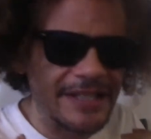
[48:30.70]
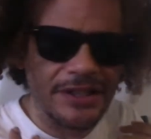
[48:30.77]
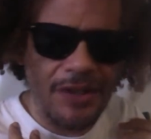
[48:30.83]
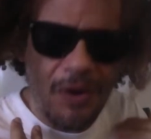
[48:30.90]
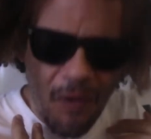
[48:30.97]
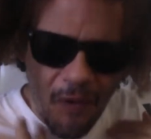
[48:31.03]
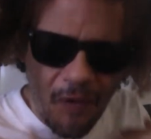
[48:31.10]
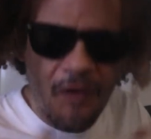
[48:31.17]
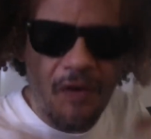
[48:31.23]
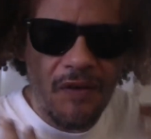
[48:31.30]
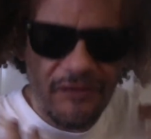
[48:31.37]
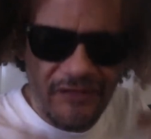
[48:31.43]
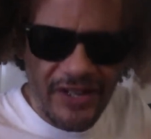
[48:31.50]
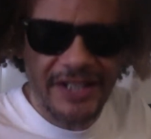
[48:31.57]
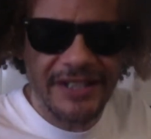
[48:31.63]
the whole
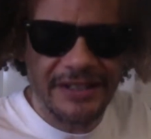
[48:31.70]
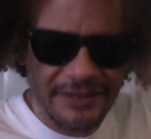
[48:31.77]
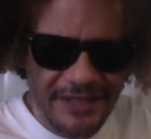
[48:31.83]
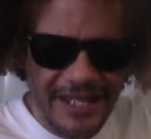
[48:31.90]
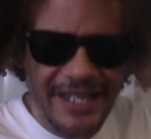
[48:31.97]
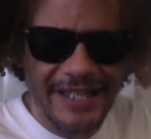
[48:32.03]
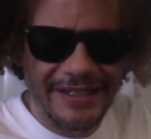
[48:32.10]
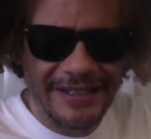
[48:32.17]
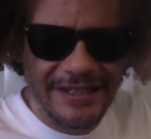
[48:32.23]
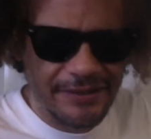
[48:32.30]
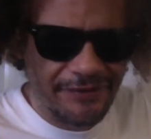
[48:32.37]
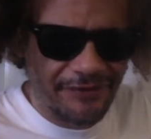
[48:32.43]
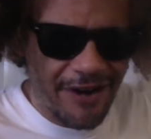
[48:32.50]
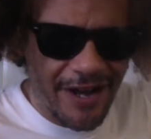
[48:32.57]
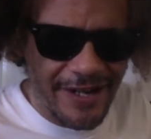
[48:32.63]
fucking thing is a
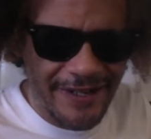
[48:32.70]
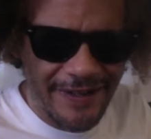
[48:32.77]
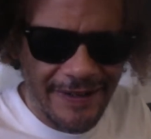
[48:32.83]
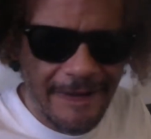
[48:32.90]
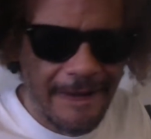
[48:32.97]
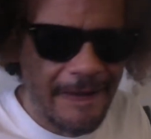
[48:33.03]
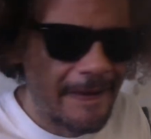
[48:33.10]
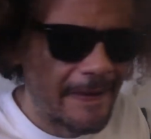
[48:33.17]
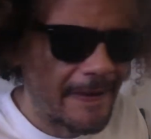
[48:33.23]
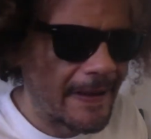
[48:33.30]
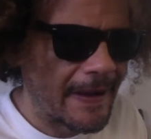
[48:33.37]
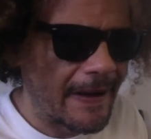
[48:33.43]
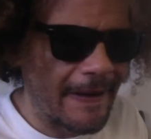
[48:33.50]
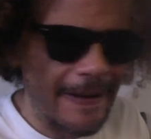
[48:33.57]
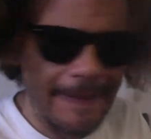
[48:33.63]
fraud.
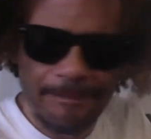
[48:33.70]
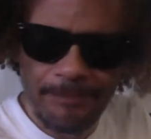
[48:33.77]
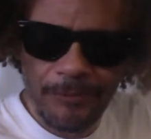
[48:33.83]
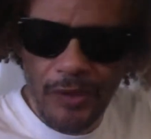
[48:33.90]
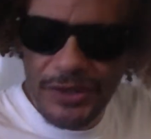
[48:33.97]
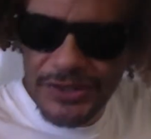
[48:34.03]
All right, once